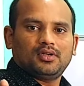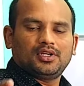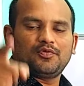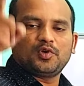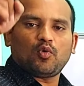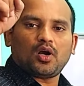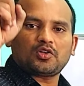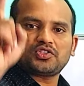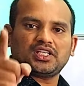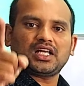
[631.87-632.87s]

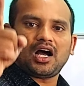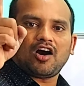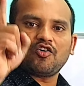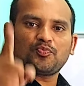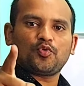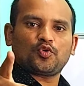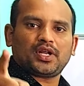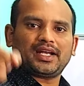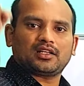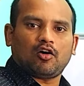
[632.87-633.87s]

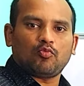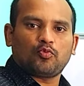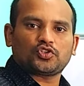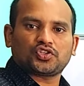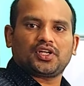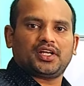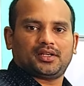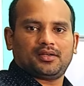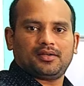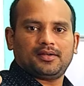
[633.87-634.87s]
at the output
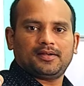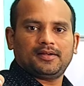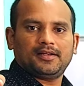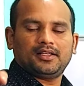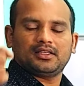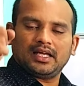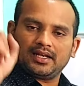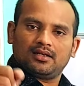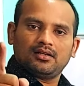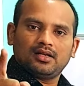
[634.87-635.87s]
screen,
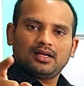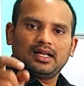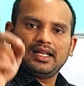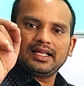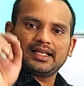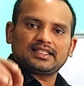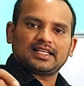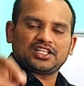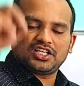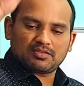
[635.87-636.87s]
then linking
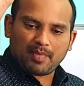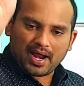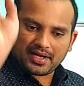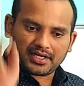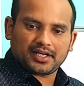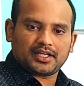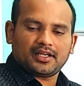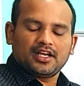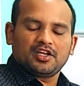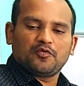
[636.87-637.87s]
section is
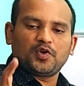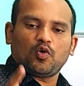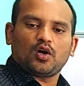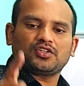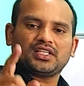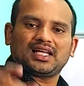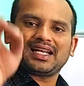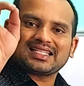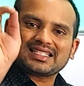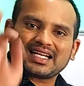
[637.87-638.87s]
mandatory. If you want to see the
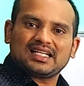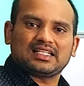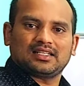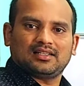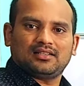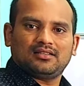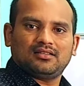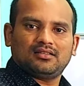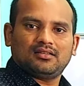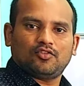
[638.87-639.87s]
result,
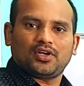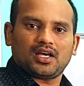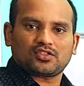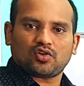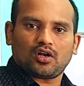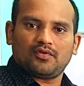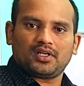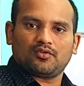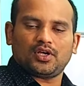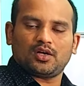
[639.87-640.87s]
we are solving